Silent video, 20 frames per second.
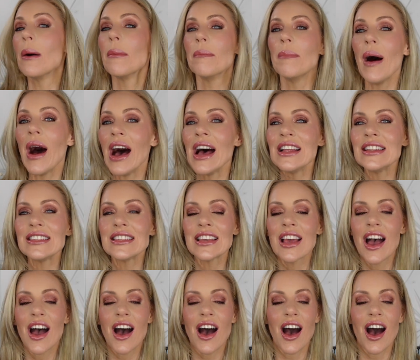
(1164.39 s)
but
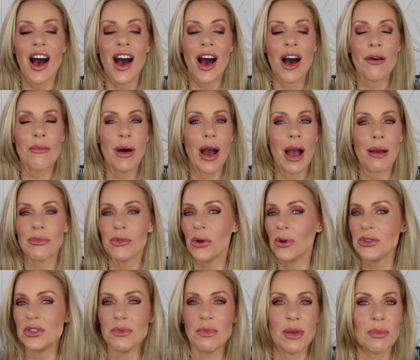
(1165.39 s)
um, I'm
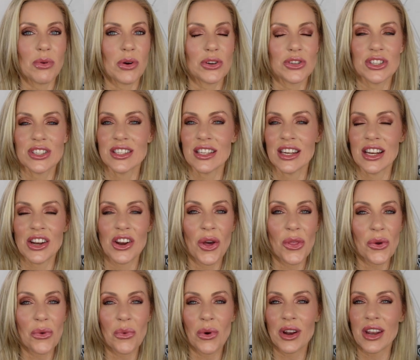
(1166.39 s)
going to be purchasing
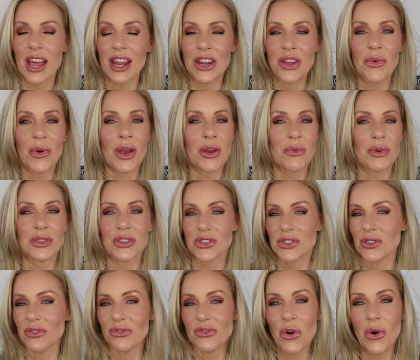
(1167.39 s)
another one anyway with a
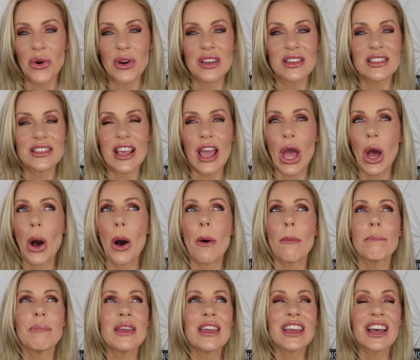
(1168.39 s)
Sephora
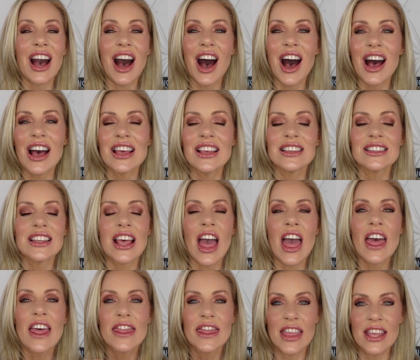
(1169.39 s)
sale because
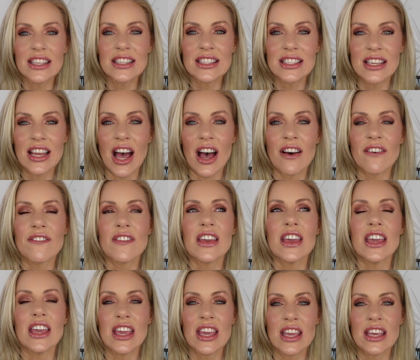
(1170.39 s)
this stuff
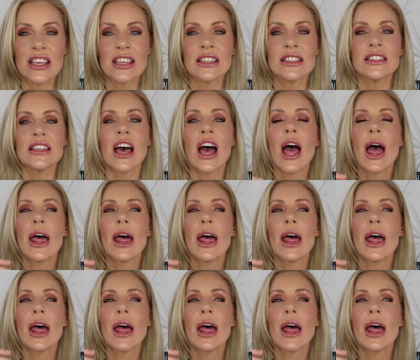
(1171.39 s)
is